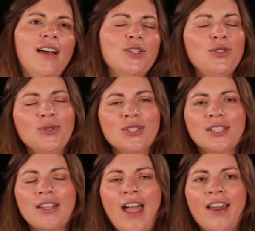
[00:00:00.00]
chutes
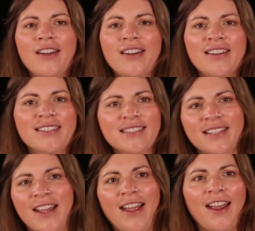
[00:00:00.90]
and ladders,
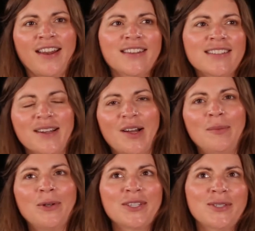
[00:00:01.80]
and a
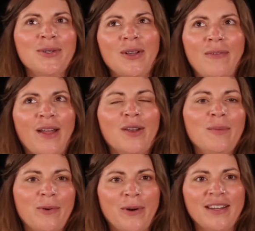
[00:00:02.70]
multitude of other
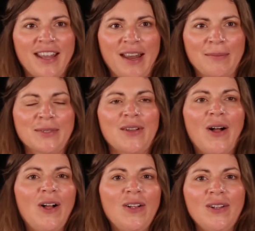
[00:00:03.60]
board games,
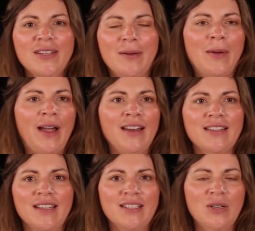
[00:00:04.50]
all combined
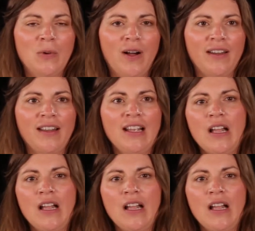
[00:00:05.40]
into one.